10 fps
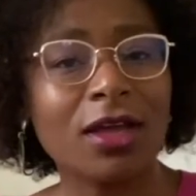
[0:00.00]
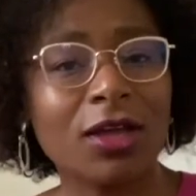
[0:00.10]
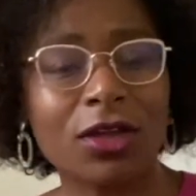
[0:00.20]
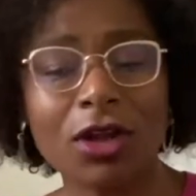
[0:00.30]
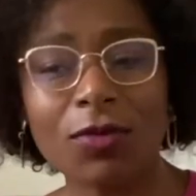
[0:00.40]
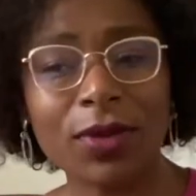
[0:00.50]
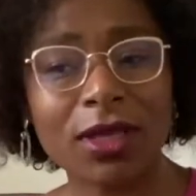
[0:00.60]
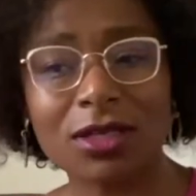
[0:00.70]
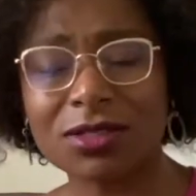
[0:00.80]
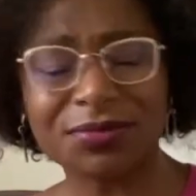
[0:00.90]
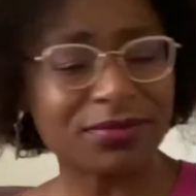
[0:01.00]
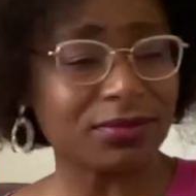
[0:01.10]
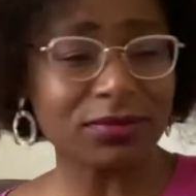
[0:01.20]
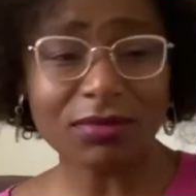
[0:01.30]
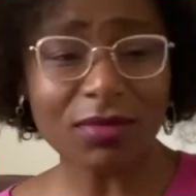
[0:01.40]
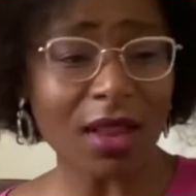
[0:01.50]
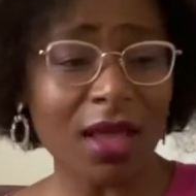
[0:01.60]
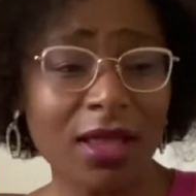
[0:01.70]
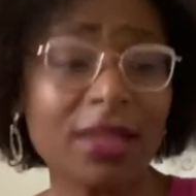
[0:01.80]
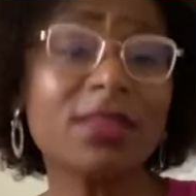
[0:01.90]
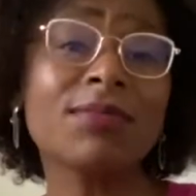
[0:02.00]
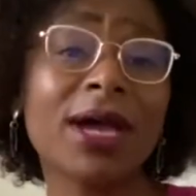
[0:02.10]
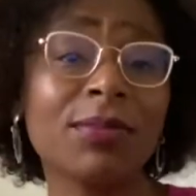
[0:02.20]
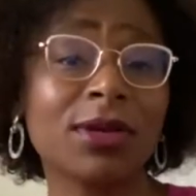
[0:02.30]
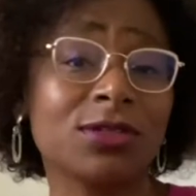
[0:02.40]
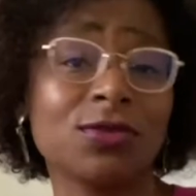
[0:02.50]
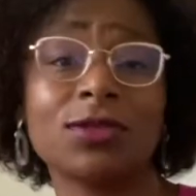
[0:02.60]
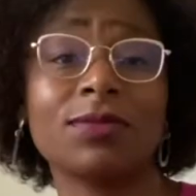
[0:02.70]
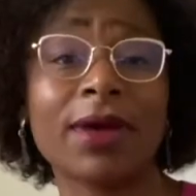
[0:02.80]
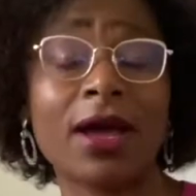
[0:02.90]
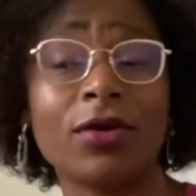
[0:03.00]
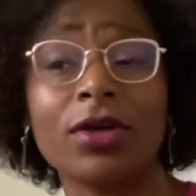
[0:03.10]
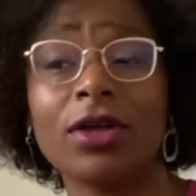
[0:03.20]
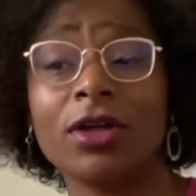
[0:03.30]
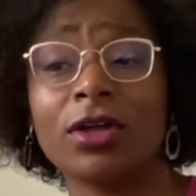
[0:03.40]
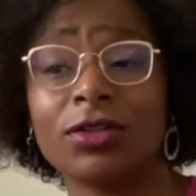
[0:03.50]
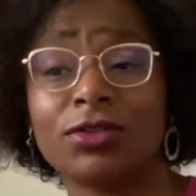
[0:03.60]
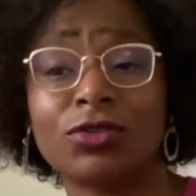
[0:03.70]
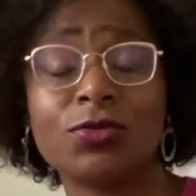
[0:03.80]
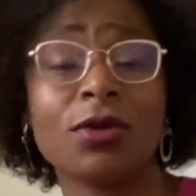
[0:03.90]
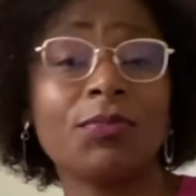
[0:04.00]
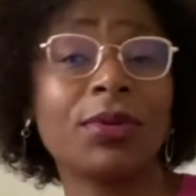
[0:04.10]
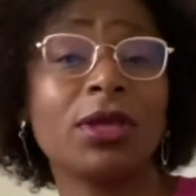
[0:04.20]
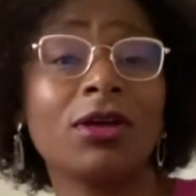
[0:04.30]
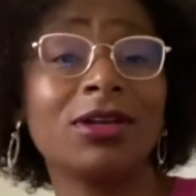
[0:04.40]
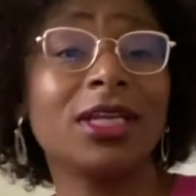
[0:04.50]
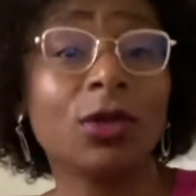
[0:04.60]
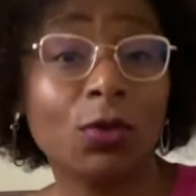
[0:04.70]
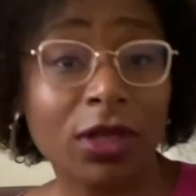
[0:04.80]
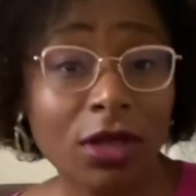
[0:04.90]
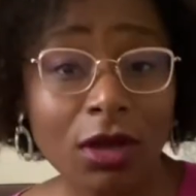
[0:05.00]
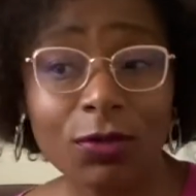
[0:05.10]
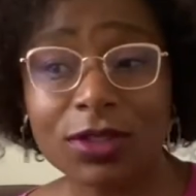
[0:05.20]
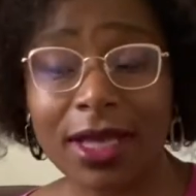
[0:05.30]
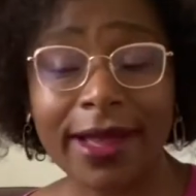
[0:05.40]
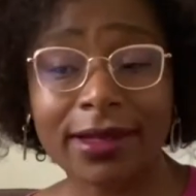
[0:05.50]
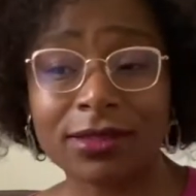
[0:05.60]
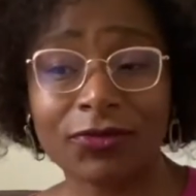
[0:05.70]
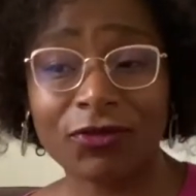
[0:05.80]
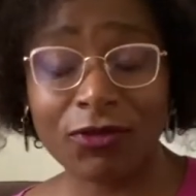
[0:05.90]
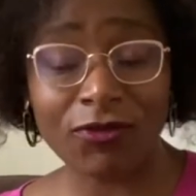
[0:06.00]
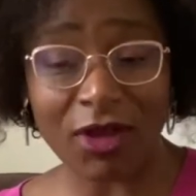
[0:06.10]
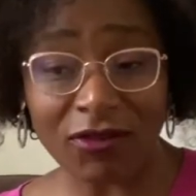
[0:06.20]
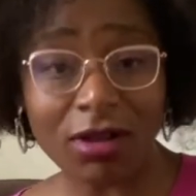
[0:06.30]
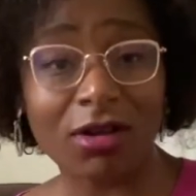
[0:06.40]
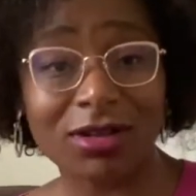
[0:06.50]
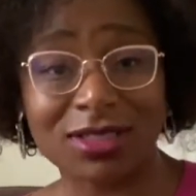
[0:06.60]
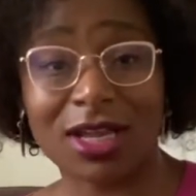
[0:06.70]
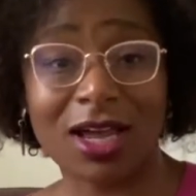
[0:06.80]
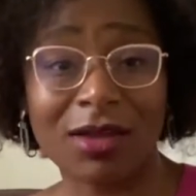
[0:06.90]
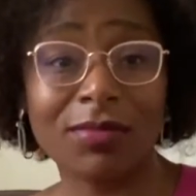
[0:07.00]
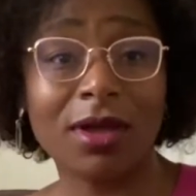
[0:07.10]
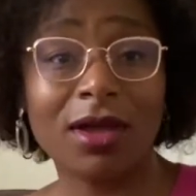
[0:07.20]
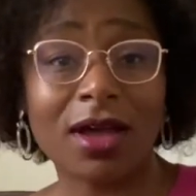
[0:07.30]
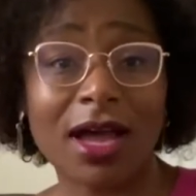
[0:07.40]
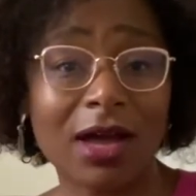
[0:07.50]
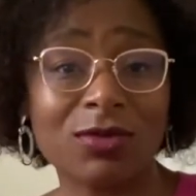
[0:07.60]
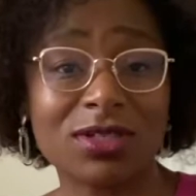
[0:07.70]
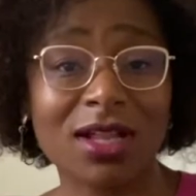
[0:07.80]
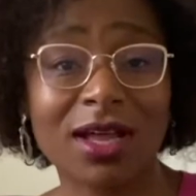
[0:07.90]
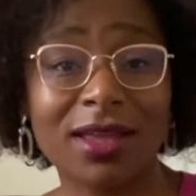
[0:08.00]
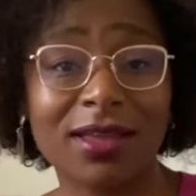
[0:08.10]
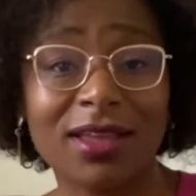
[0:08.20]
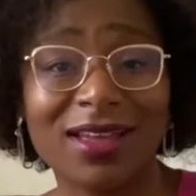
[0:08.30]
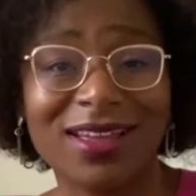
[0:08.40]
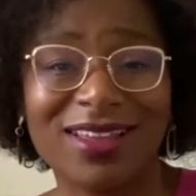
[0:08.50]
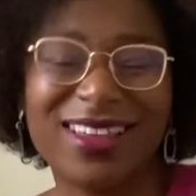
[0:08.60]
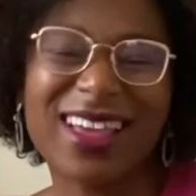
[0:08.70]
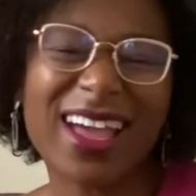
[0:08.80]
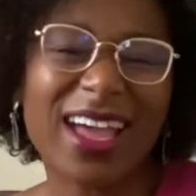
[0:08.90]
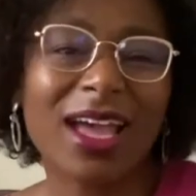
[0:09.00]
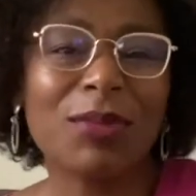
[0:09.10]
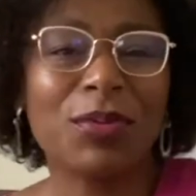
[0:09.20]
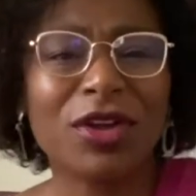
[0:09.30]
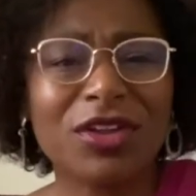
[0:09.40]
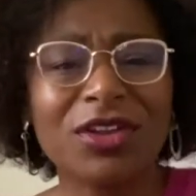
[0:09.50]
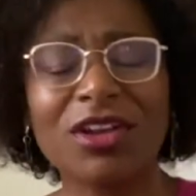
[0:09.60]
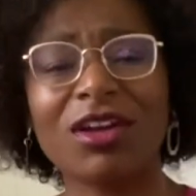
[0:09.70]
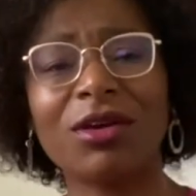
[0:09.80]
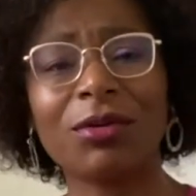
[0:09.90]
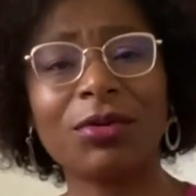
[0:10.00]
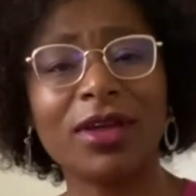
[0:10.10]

You know, because in the Bible it talks about do not be unequally yoked, and for a very long time I was like, yeah, but, you know,